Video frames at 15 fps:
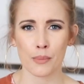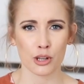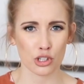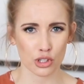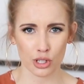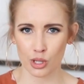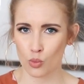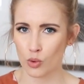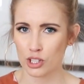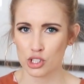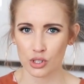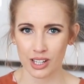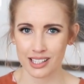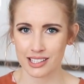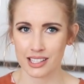I'm gonna show you
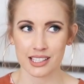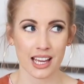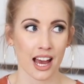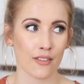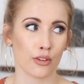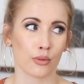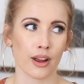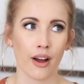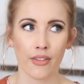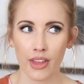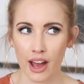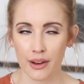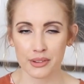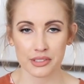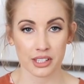what you guys need to have around
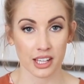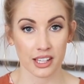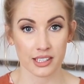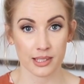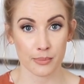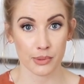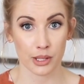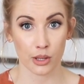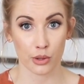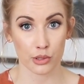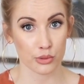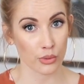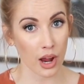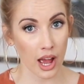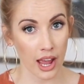the house in case something
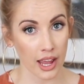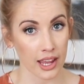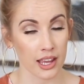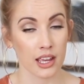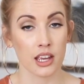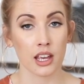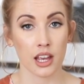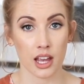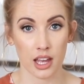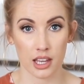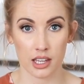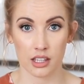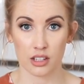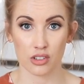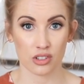goes awry
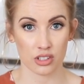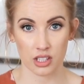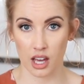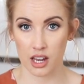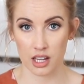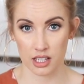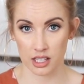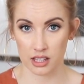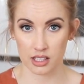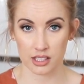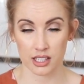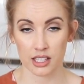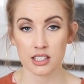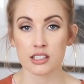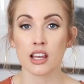and you just kinda need these
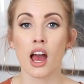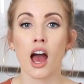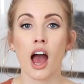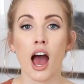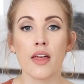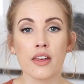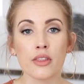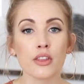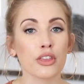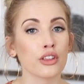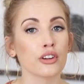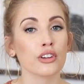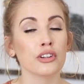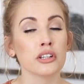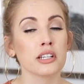things. And then the
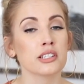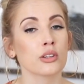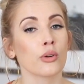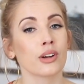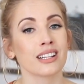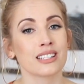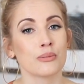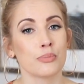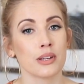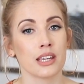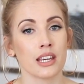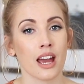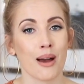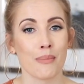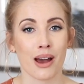third is going to
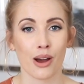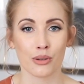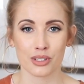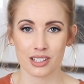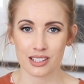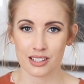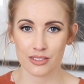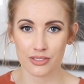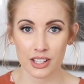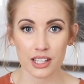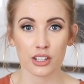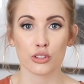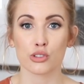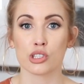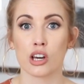be about
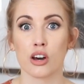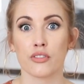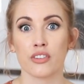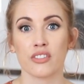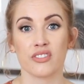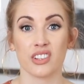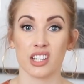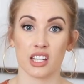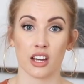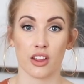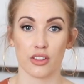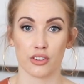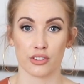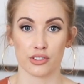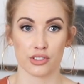feeding yourself, feeding
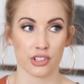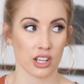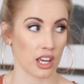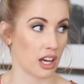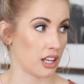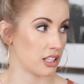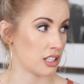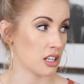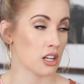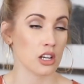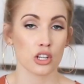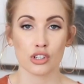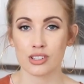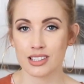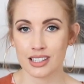others, and
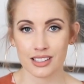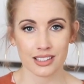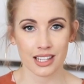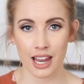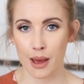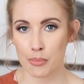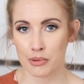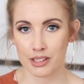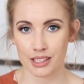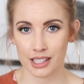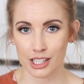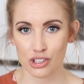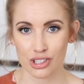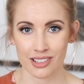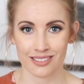just things that happen in the
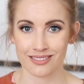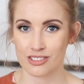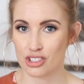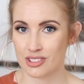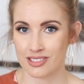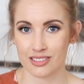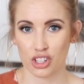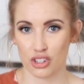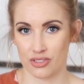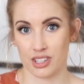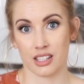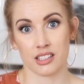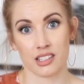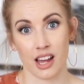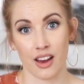kitchen. Just good
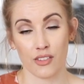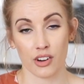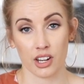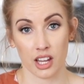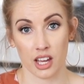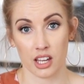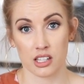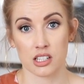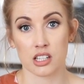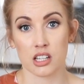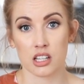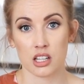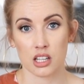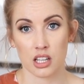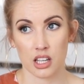things to have on hand
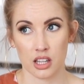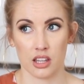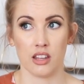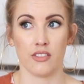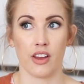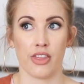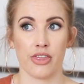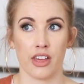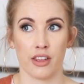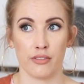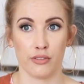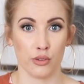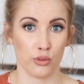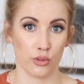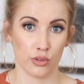in the event that
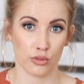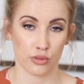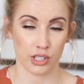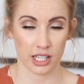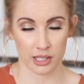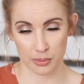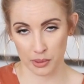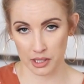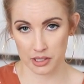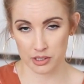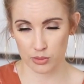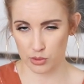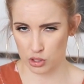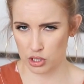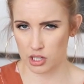food takes
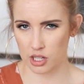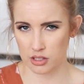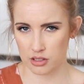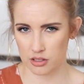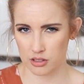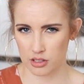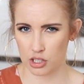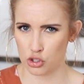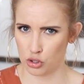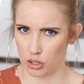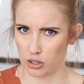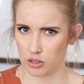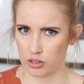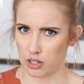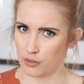place, which it does. It
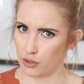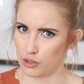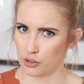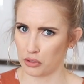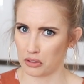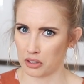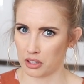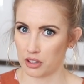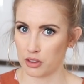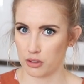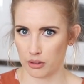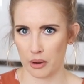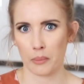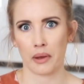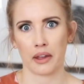should, if you're adulting
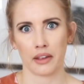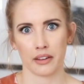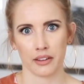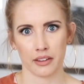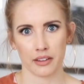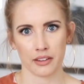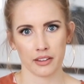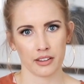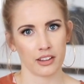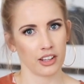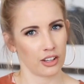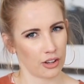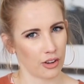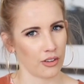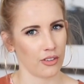the right way,
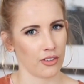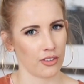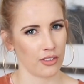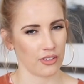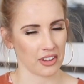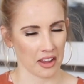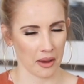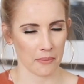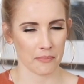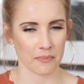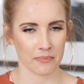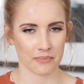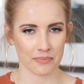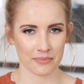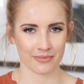you know?
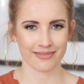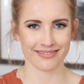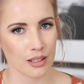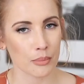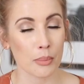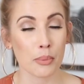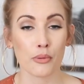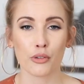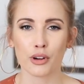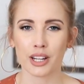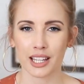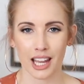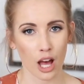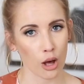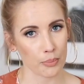But before I
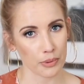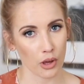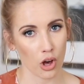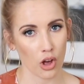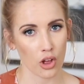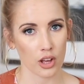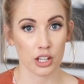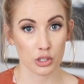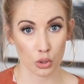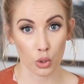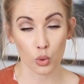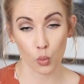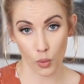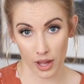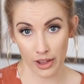can help y'all
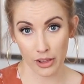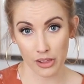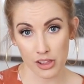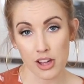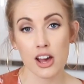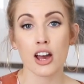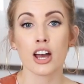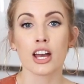adult well,